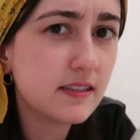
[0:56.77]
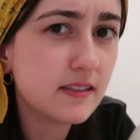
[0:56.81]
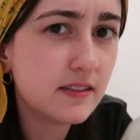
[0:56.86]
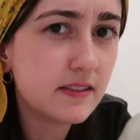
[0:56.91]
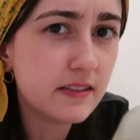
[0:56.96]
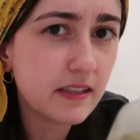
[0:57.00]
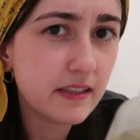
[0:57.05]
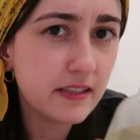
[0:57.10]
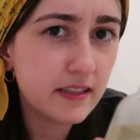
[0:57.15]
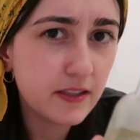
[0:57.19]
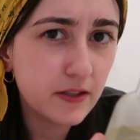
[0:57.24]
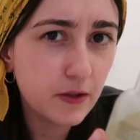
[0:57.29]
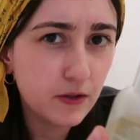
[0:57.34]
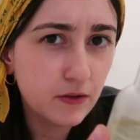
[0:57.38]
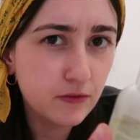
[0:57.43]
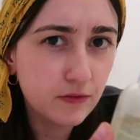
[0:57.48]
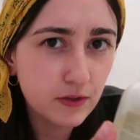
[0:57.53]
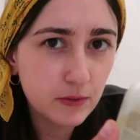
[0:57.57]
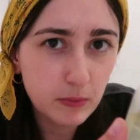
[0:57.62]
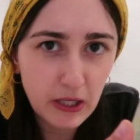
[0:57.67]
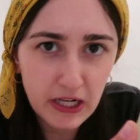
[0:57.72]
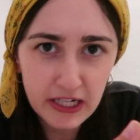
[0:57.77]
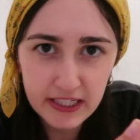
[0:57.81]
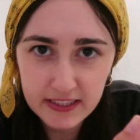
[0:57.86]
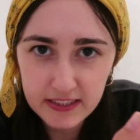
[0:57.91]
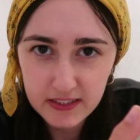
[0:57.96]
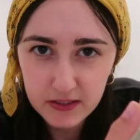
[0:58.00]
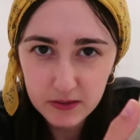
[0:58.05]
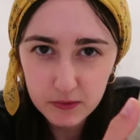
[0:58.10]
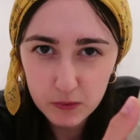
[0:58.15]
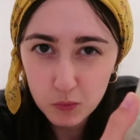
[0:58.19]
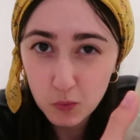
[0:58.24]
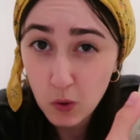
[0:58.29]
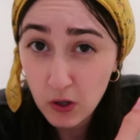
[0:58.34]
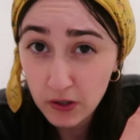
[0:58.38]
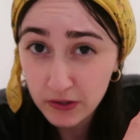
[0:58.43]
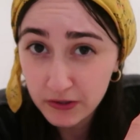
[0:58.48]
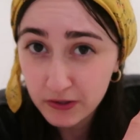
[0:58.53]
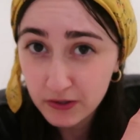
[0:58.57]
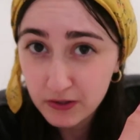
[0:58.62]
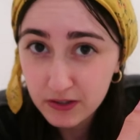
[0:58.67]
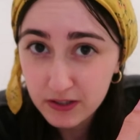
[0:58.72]
is like overpriced
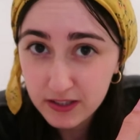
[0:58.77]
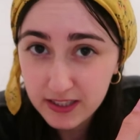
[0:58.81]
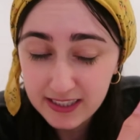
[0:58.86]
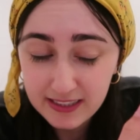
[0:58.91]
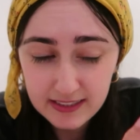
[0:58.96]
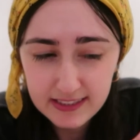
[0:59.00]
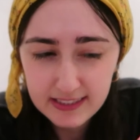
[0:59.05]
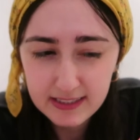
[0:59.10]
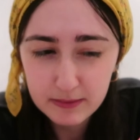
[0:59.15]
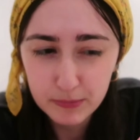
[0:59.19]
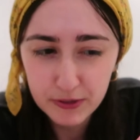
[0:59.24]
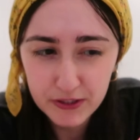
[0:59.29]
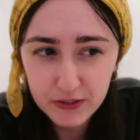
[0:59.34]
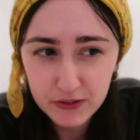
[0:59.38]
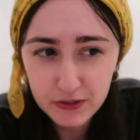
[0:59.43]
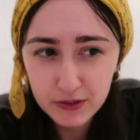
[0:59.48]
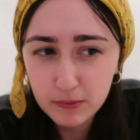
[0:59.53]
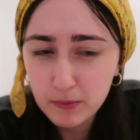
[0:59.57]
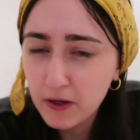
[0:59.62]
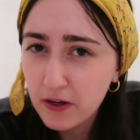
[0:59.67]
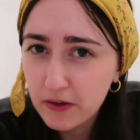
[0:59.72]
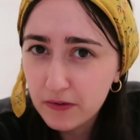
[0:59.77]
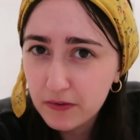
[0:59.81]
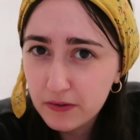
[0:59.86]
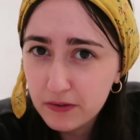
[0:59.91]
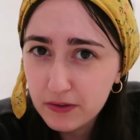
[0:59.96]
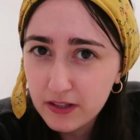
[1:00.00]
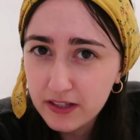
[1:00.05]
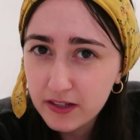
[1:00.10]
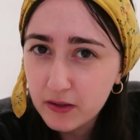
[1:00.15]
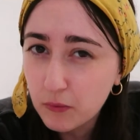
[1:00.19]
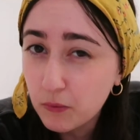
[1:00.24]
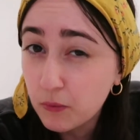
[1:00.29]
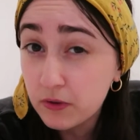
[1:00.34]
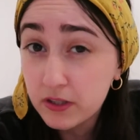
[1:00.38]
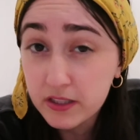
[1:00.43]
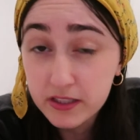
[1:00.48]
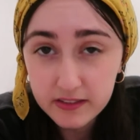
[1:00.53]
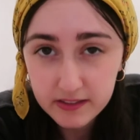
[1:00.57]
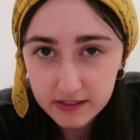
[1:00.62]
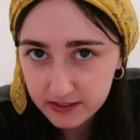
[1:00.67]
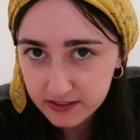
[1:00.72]
water in a spritzer bottle. Like,
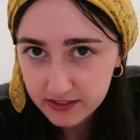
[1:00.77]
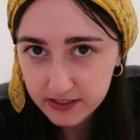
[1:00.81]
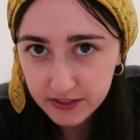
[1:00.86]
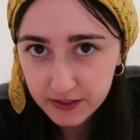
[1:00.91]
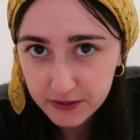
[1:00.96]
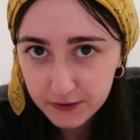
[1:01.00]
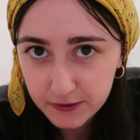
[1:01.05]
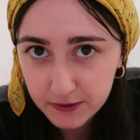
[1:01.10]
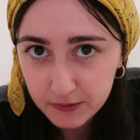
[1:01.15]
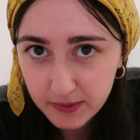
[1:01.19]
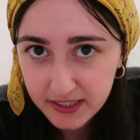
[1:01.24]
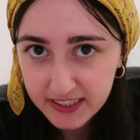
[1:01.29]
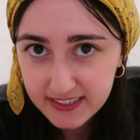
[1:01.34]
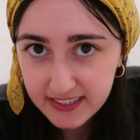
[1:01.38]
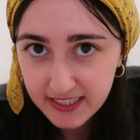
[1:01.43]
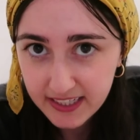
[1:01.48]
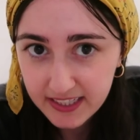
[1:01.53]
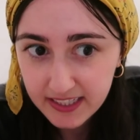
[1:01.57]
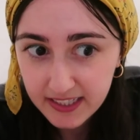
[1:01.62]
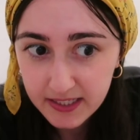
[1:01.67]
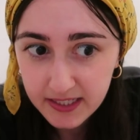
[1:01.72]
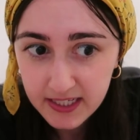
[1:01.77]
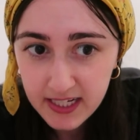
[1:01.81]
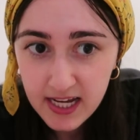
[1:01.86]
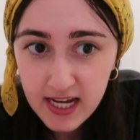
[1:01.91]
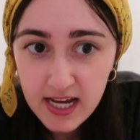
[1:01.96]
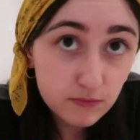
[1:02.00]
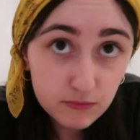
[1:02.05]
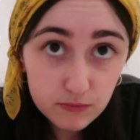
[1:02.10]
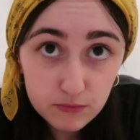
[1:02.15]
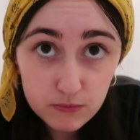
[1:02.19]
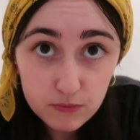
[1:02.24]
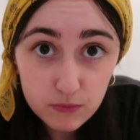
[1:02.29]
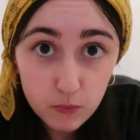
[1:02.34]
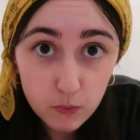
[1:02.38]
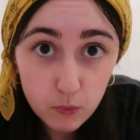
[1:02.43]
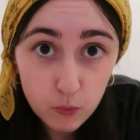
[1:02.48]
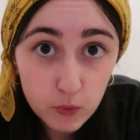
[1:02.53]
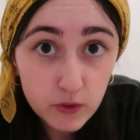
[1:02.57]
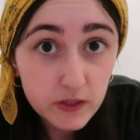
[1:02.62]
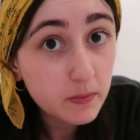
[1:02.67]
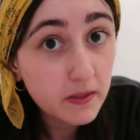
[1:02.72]
what is this gonna do to my skin?
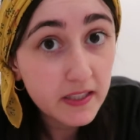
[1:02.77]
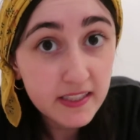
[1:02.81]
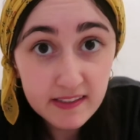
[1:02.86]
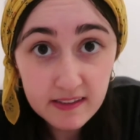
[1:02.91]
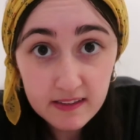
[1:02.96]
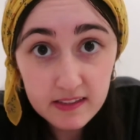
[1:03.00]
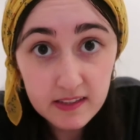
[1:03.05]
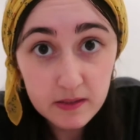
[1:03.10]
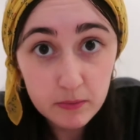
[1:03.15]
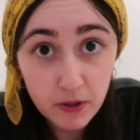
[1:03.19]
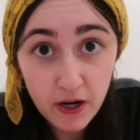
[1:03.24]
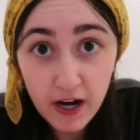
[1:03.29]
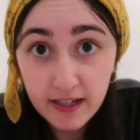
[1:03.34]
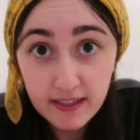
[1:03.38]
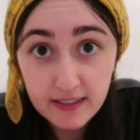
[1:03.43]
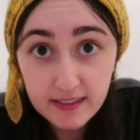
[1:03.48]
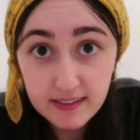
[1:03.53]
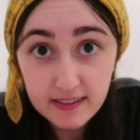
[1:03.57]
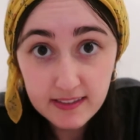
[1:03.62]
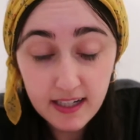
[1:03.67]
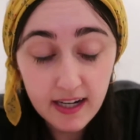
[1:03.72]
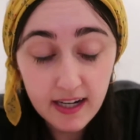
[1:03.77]
Was pleasantly surprised.